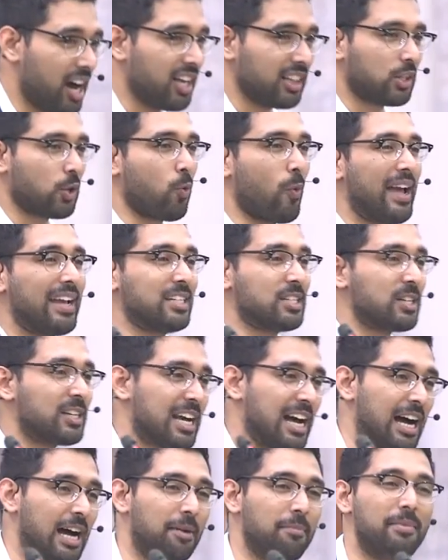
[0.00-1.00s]
earthquake to
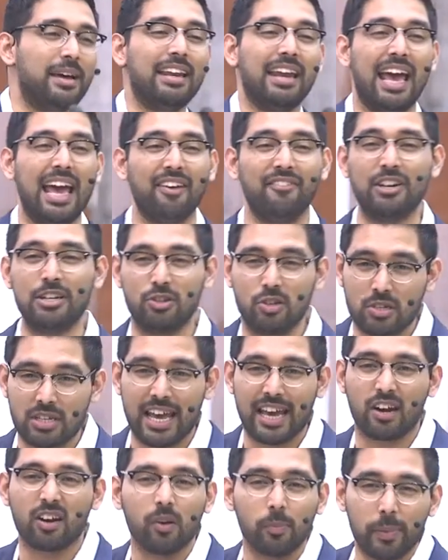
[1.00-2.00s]
come and heaven to
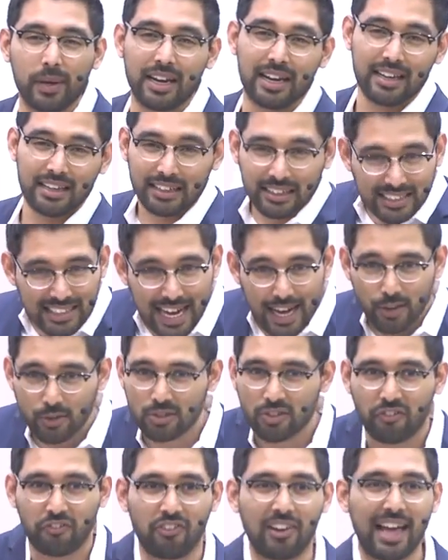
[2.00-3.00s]
tear open and the
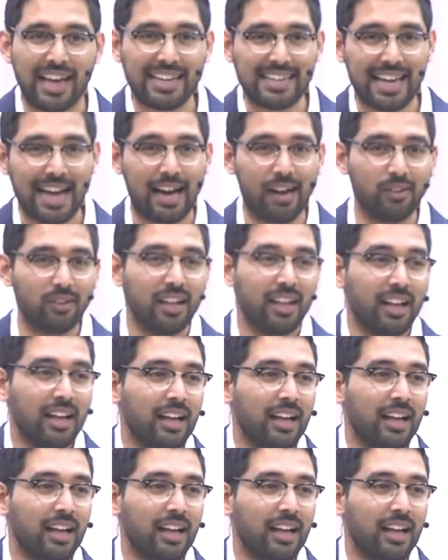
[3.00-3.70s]
doubt to fly down.